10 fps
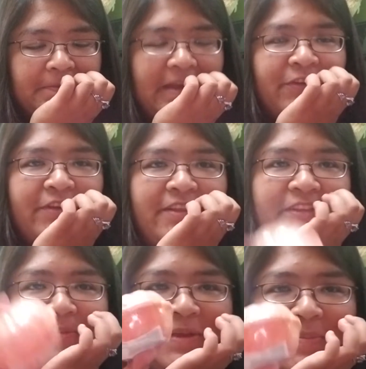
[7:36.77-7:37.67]
Actually,
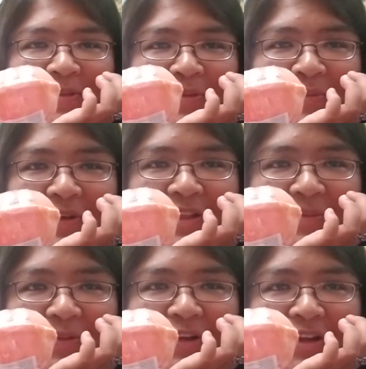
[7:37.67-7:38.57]
this might be the
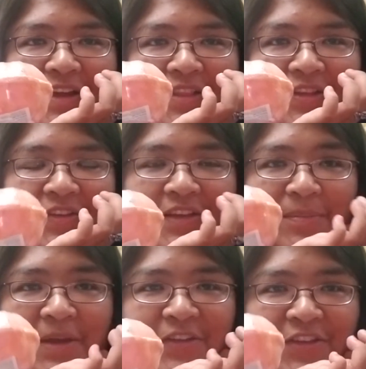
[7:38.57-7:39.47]
one where it looks like
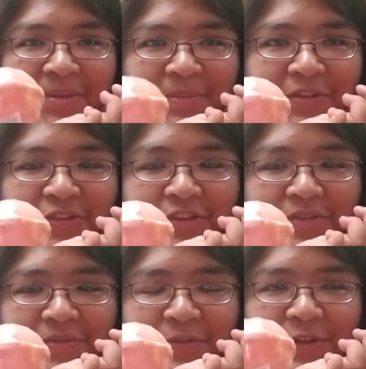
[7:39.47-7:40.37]
Magic and
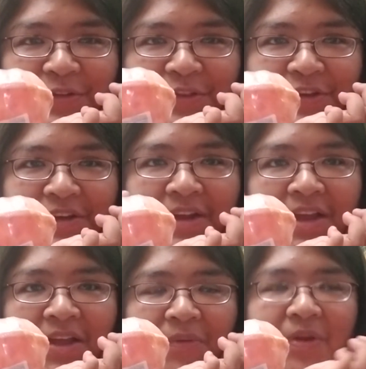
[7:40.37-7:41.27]
Mischief, where their
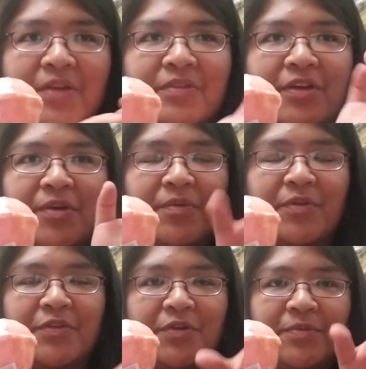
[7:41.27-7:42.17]
rings are
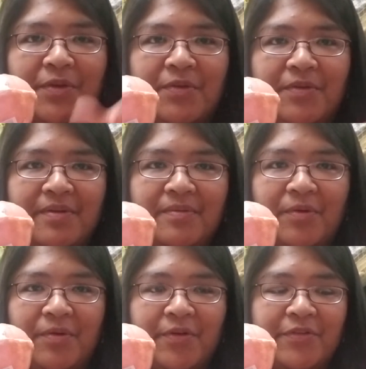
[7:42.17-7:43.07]
rose gold with
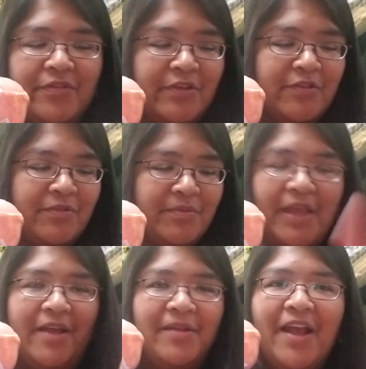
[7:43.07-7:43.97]
orange center.
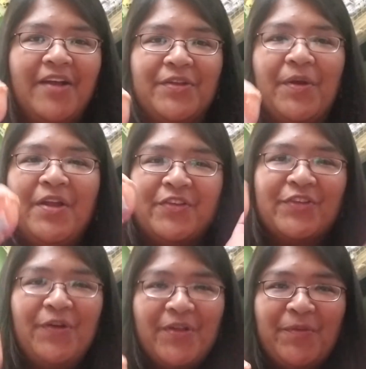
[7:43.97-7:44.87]
Yeah, I don't know. Just
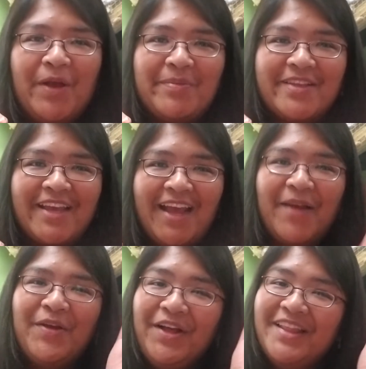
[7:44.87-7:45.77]
go on the website.
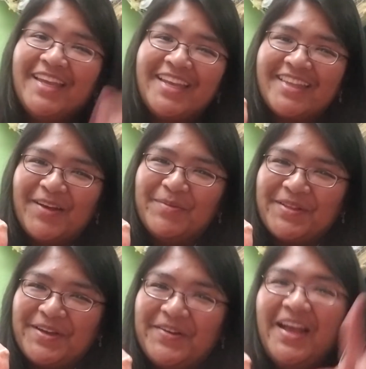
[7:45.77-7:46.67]
I'm going to link it down
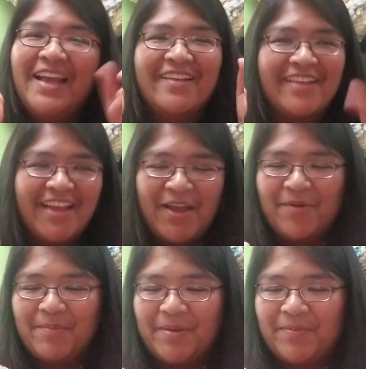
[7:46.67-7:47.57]
below because I can't
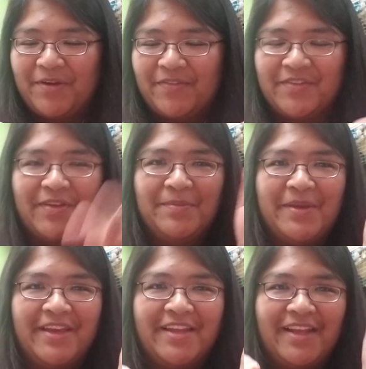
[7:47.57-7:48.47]
remember off the top of my head.